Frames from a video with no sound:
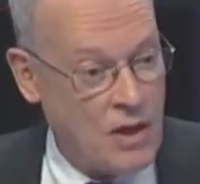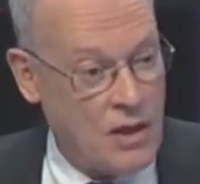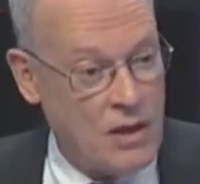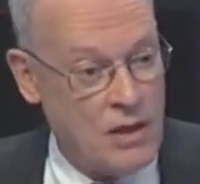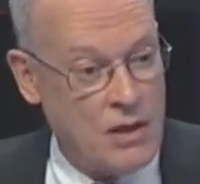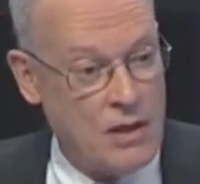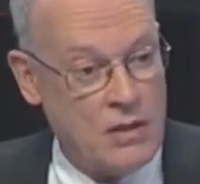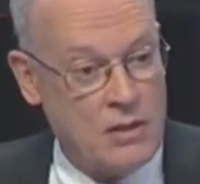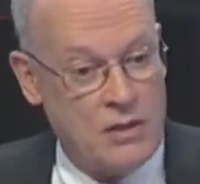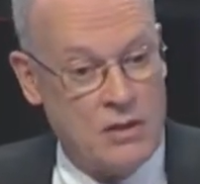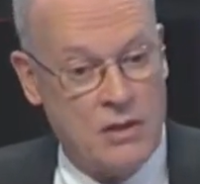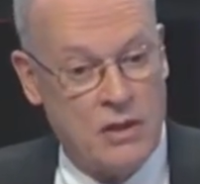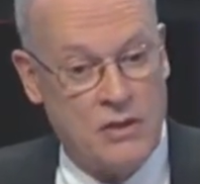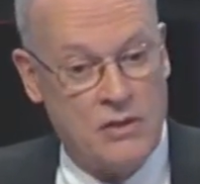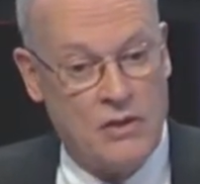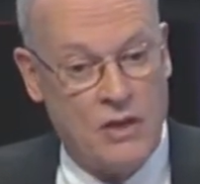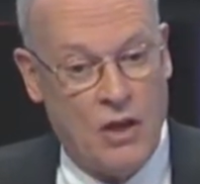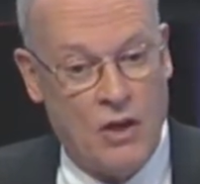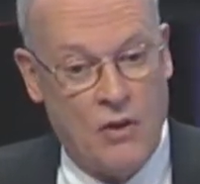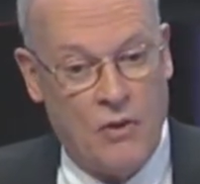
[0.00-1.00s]
And
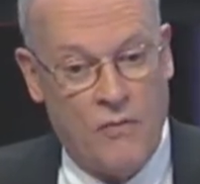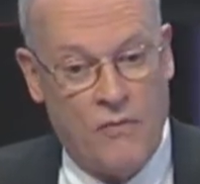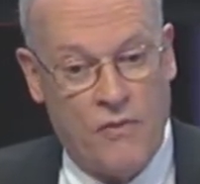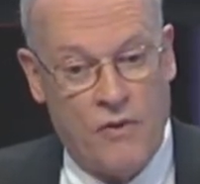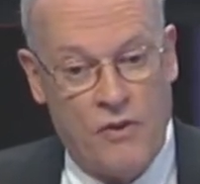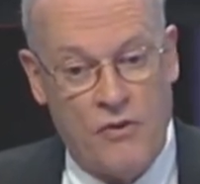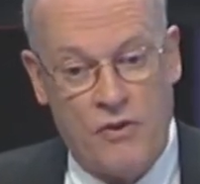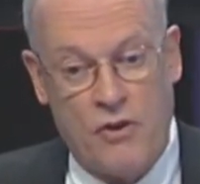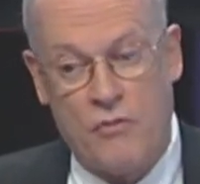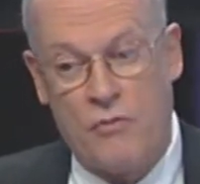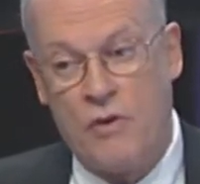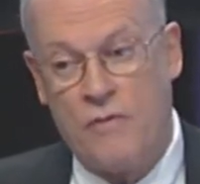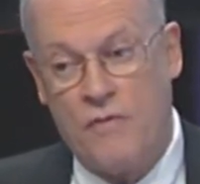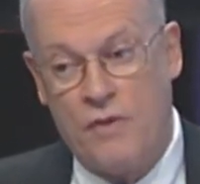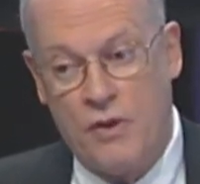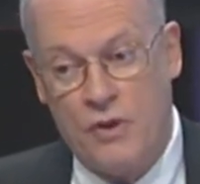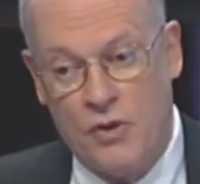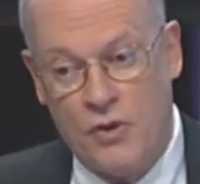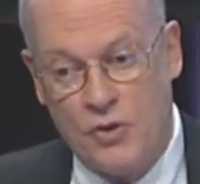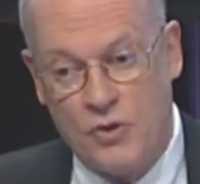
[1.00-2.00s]
so further
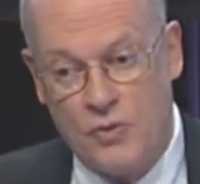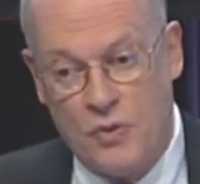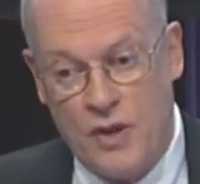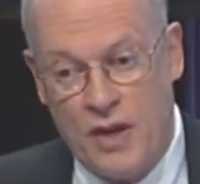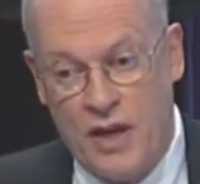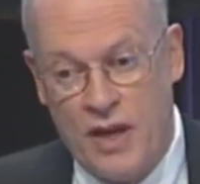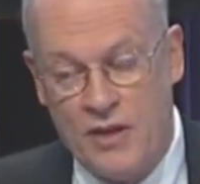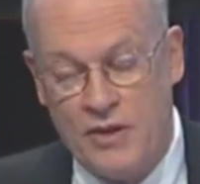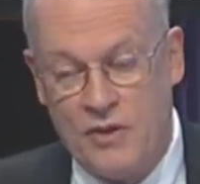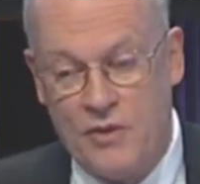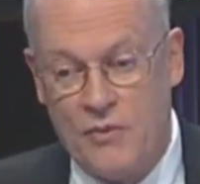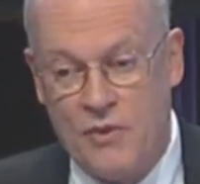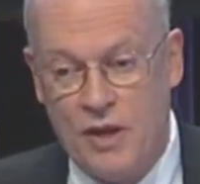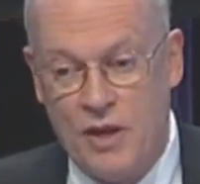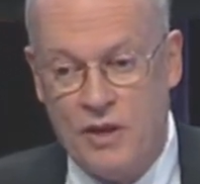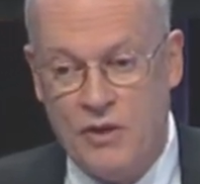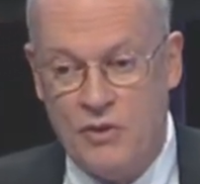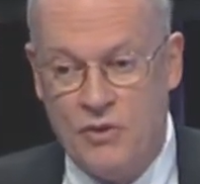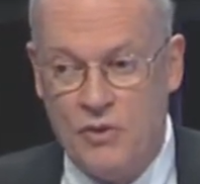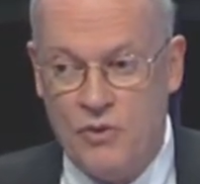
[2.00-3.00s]
reviews, we had to
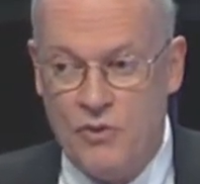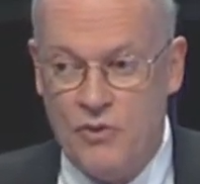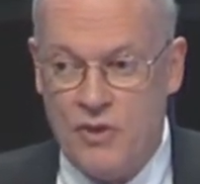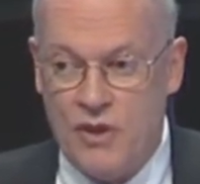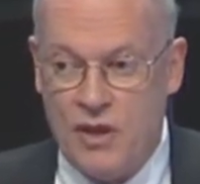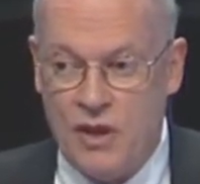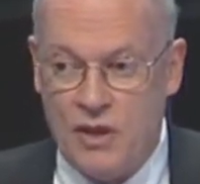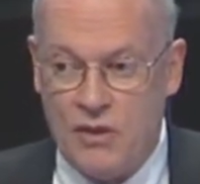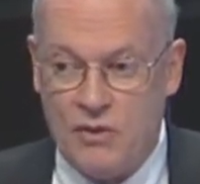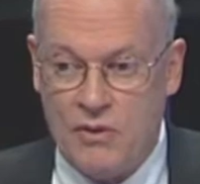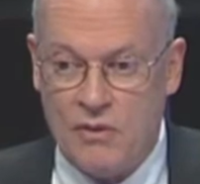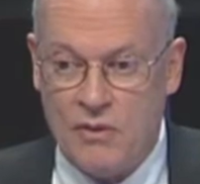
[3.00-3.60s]
redo the